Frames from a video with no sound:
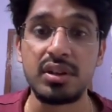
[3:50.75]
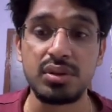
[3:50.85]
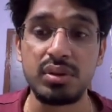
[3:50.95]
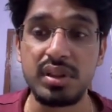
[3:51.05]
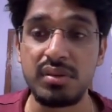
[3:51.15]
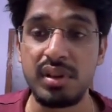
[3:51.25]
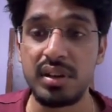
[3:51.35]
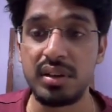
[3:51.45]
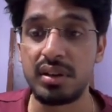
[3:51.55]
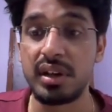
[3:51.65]
so this
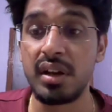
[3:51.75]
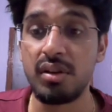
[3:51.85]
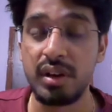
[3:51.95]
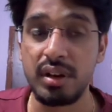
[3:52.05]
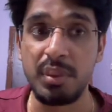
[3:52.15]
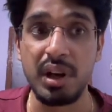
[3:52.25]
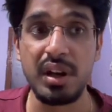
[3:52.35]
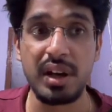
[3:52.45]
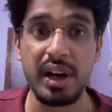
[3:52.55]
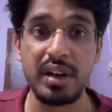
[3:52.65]
will kill our
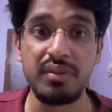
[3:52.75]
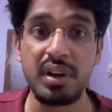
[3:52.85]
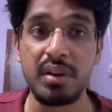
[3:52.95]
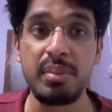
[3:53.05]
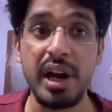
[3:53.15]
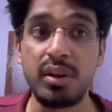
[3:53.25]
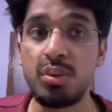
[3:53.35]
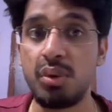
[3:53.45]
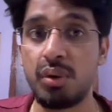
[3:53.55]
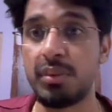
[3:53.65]
terminal and we are back to
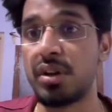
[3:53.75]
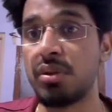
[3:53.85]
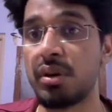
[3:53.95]
normal.